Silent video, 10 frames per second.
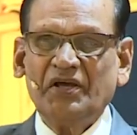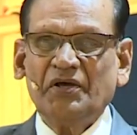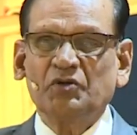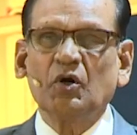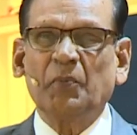
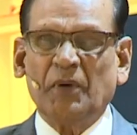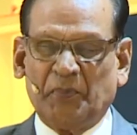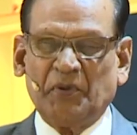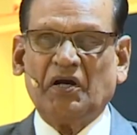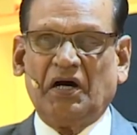You
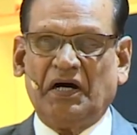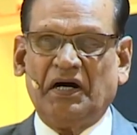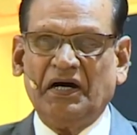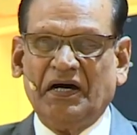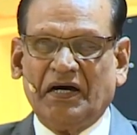people are
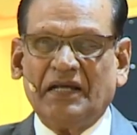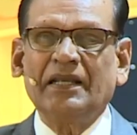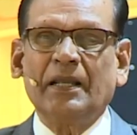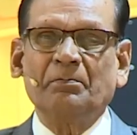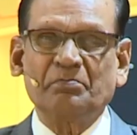
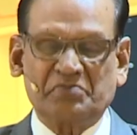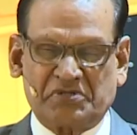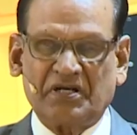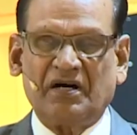limbs